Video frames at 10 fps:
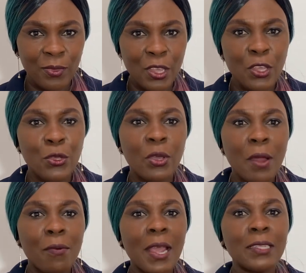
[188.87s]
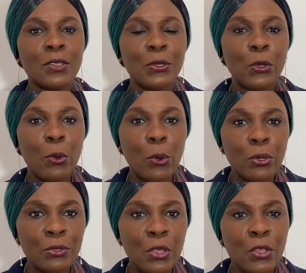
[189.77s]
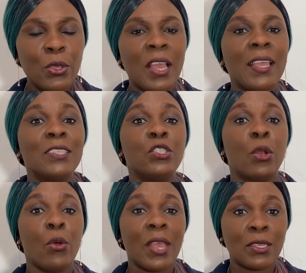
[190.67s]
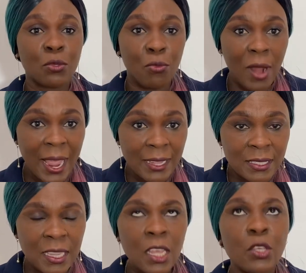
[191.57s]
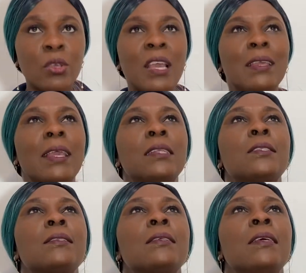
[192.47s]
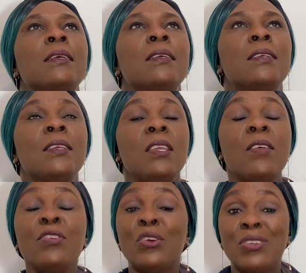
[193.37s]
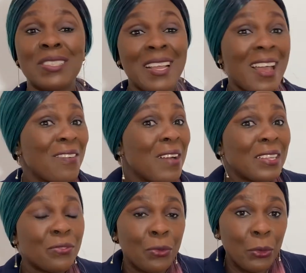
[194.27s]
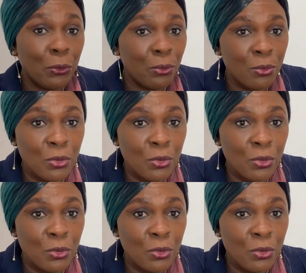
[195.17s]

You can write on your own, you can get your lawyer to write, even your daughter can write for you.